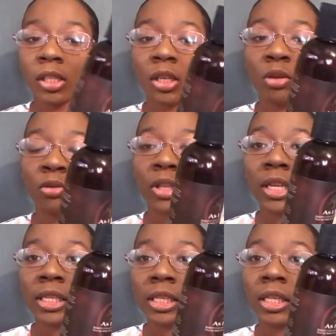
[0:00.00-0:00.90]
So
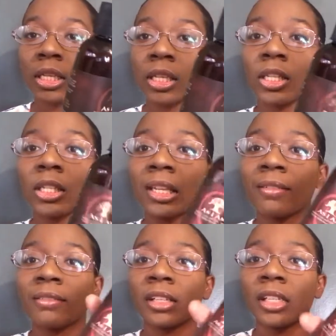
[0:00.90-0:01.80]
this is
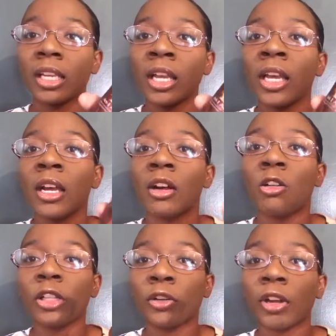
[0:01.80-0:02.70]
definitely a
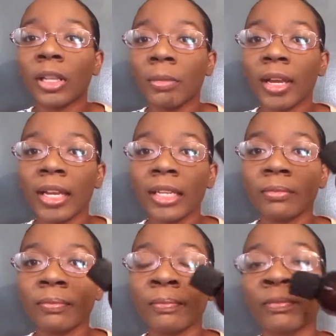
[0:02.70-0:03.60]
holy grail of mine.